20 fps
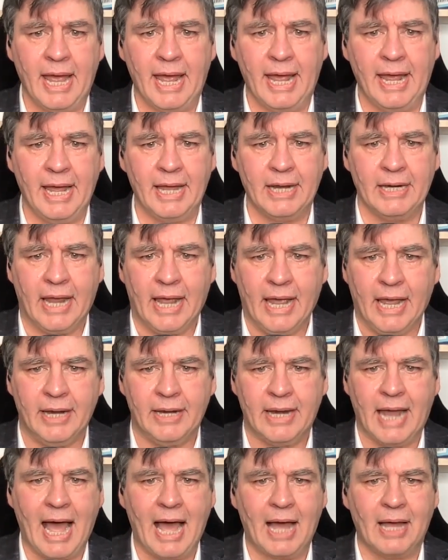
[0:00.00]
And
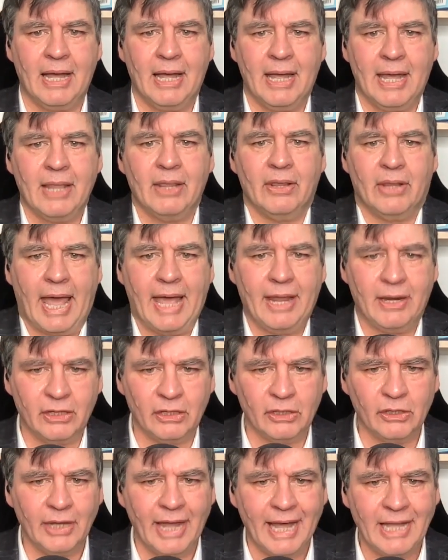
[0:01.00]

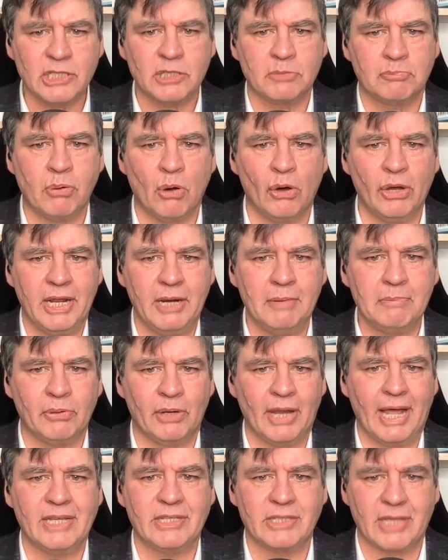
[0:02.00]
let's put in
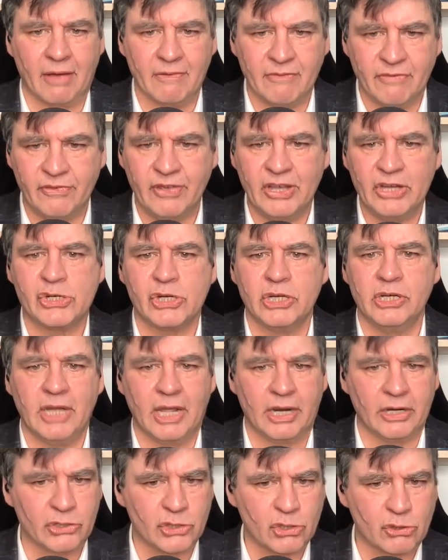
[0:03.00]
place a vision
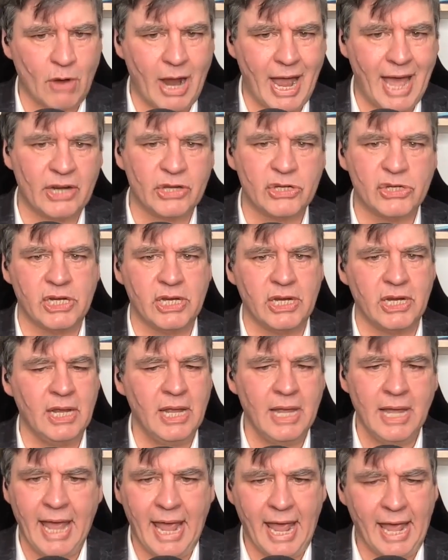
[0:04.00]
and a strategy,
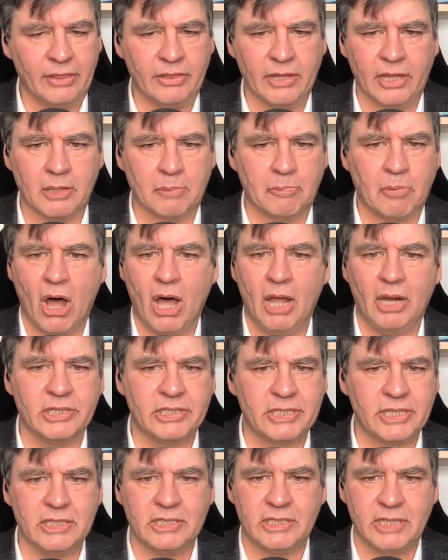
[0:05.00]
and then the
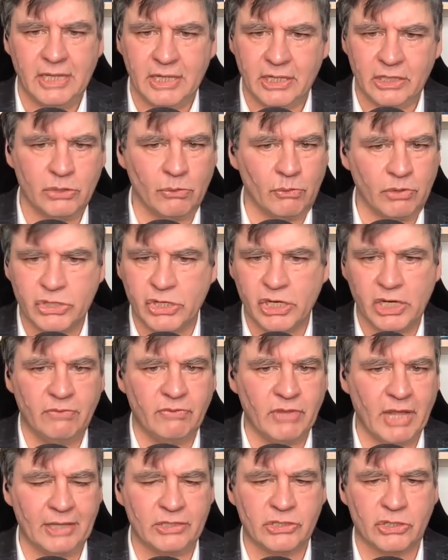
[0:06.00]
policies needed to
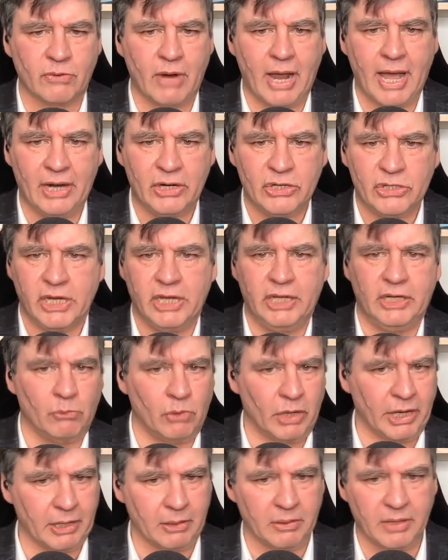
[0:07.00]
achieve that strategy, and
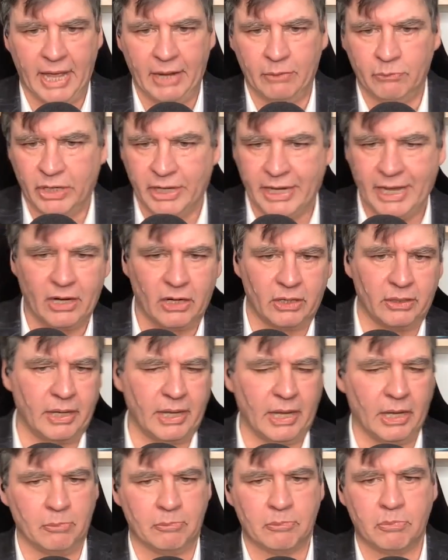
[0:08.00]
we'll get
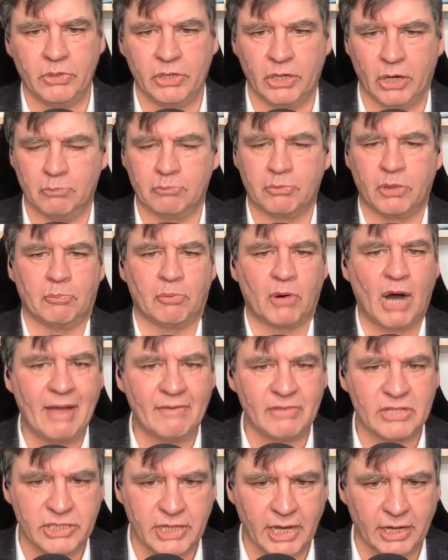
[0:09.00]
the
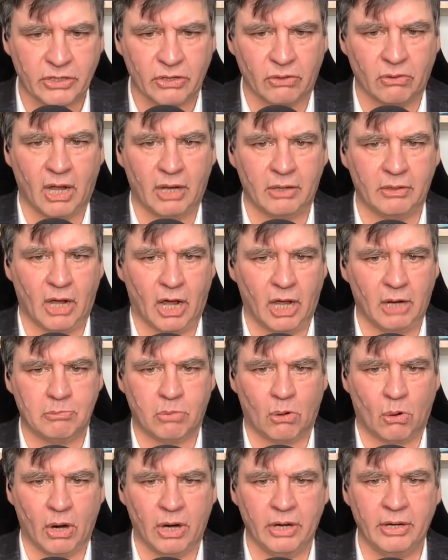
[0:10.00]
private sector on
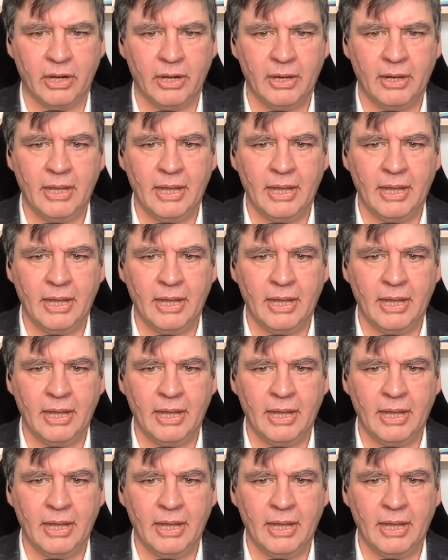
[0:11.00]
board.